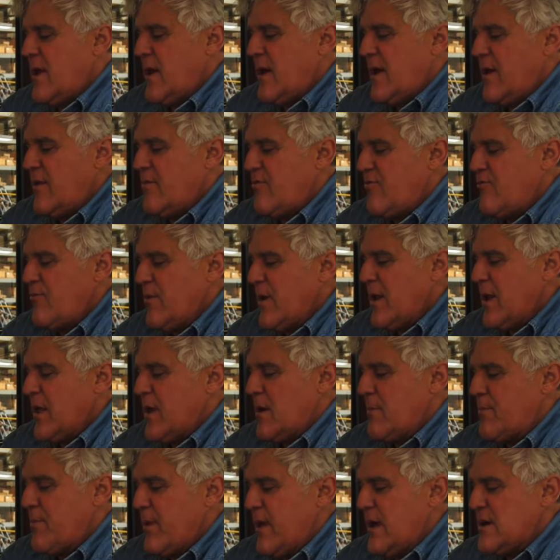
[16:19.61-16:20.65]
It's really
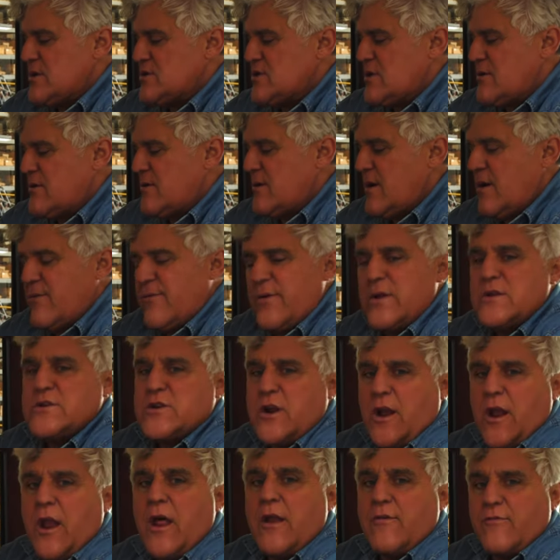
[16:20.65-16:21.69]
a pleasure.
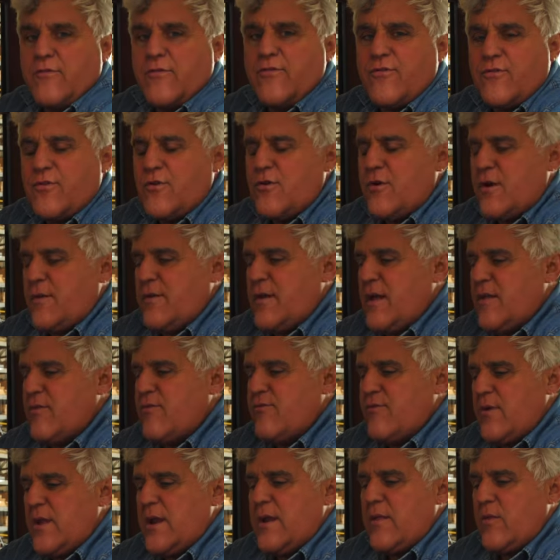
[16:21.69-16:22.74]
Original restored. That's
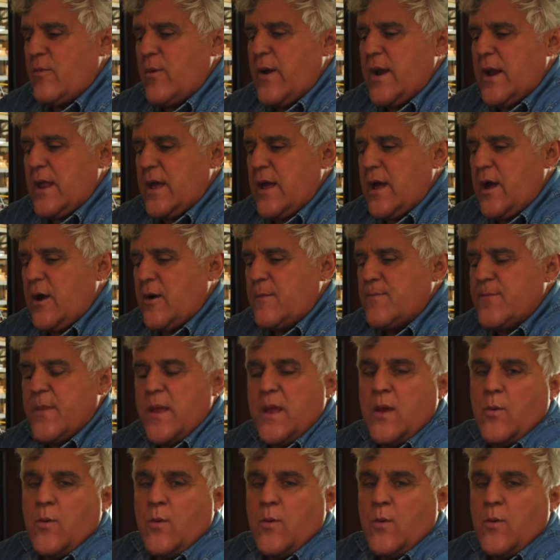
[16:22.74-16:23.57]
really the way to go.